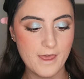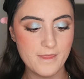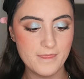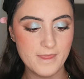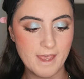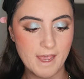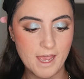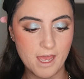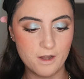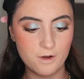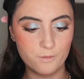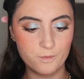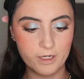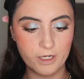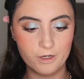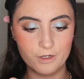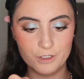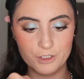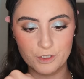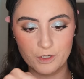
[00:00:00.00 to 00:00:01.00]
And then we
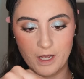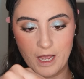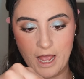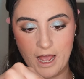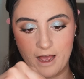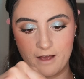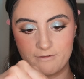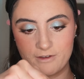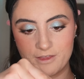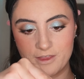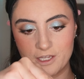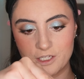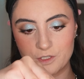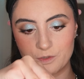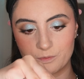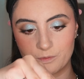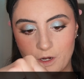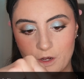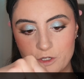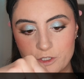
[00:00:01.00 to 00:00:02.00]
also have this
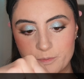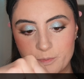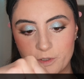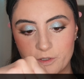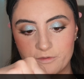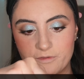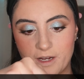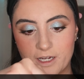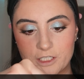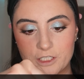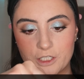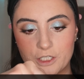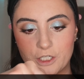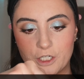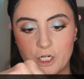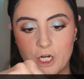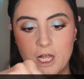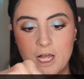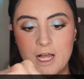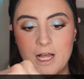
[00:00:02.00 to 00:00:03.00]
Rose
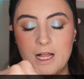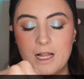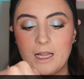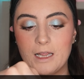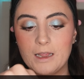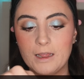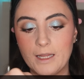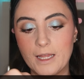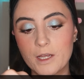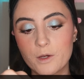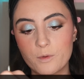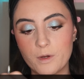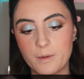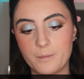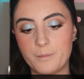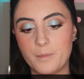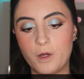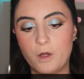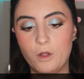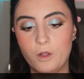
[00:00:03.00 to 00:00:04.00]
Perfector
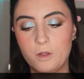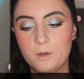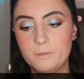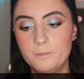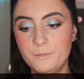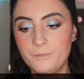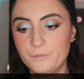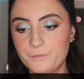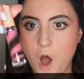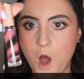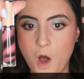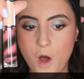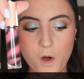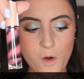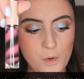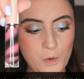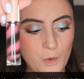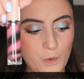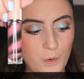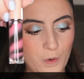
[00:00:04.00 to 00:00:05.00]
liquid balm.
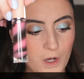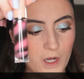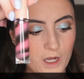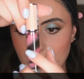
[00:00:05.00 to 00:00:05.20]
Oh,